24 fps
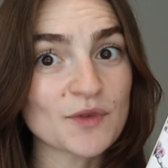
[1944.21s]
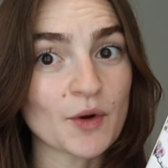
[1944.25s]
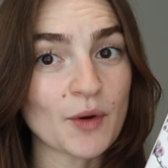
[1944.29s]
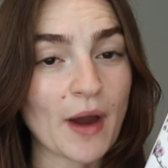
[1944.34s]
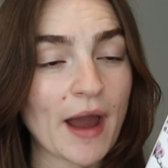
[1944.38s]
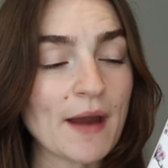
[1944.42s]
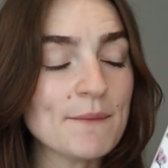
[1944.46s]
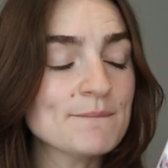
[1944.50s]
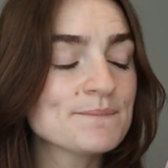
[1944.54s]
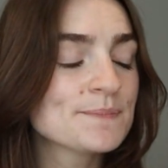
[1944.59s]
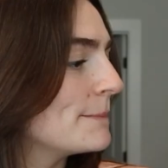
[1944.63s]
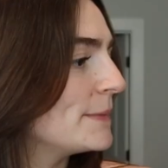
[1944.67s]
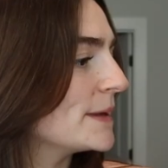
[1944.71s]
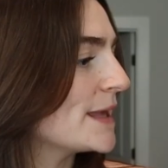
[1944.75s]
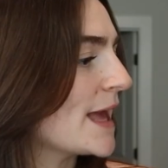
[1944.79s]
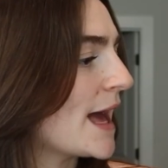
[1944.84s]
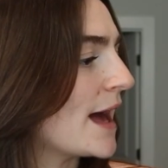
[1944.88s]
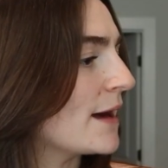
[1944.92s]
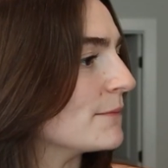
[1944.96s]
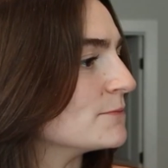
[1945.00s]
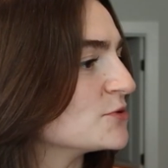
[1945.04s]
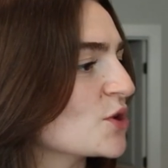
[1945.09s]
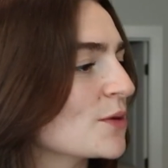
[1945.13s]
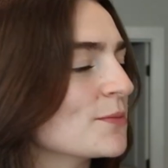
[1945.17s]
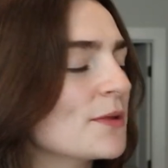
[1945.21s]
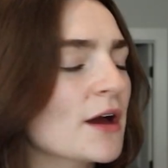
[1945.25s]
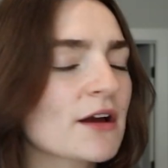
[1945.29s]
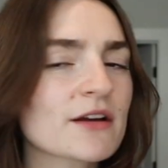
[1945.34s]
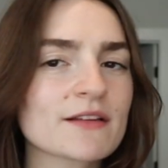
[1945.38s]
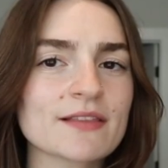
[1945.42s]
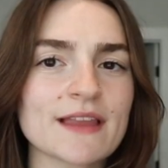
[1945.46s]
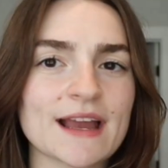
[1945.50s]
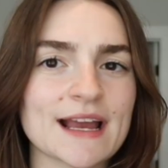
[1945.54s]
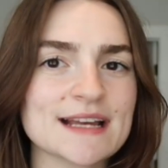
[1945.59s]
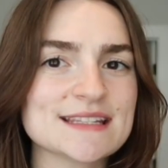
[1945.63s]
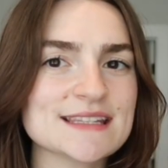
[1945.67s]
Okay, but yeah, so I'm
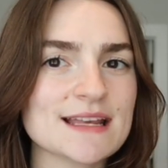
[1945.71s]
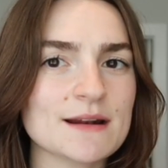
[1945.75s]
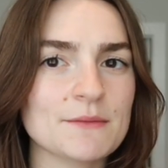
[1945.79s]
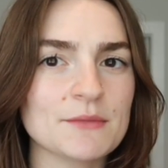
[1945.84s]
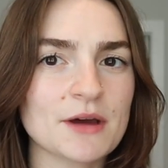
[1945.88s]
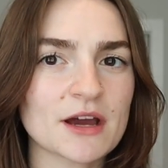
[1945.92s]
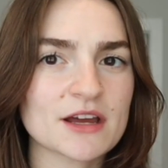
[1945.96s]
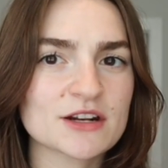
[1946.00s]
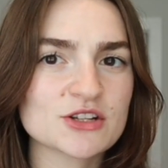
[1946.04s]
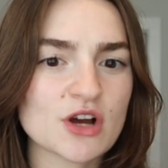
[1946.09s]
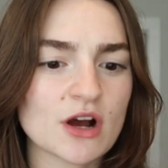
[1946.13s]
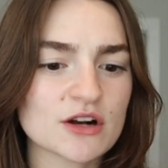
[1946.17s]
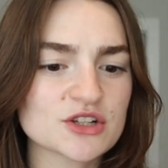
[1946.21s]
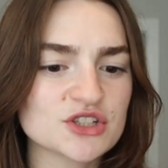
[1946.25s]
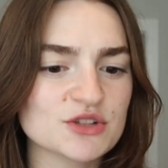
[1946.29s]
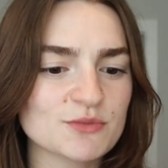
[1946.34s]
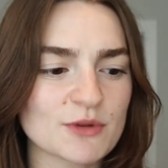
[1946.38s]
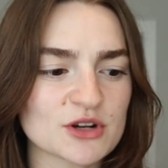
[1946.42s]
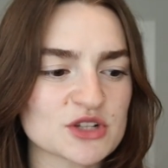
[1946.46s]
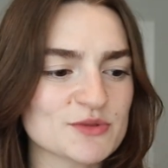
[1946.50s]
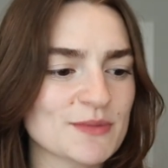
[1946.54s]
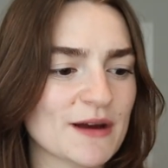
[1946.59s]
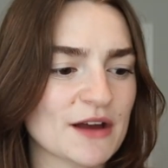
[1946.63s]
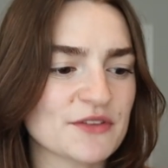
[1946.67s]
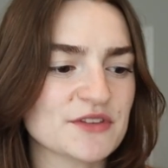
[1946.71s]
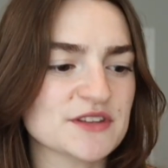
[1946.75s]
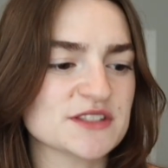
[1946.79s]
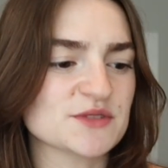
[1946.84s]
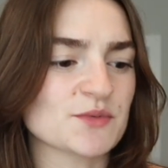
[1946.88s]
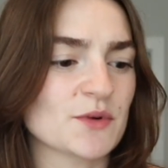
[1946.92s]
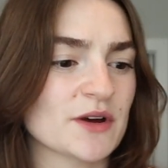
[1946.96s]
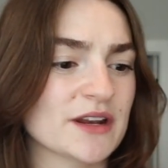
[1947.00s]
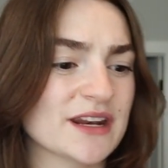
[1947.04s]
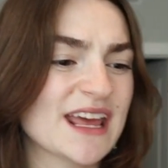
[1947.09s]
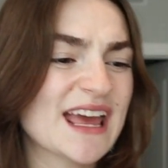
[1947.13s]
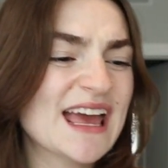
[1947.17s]
not, like I said, I'm not gonna talk too much about this
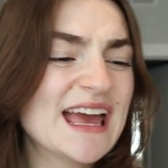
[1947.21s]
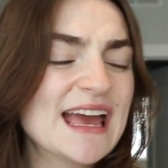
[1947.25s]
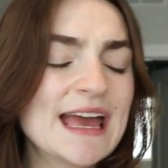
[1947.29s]
one.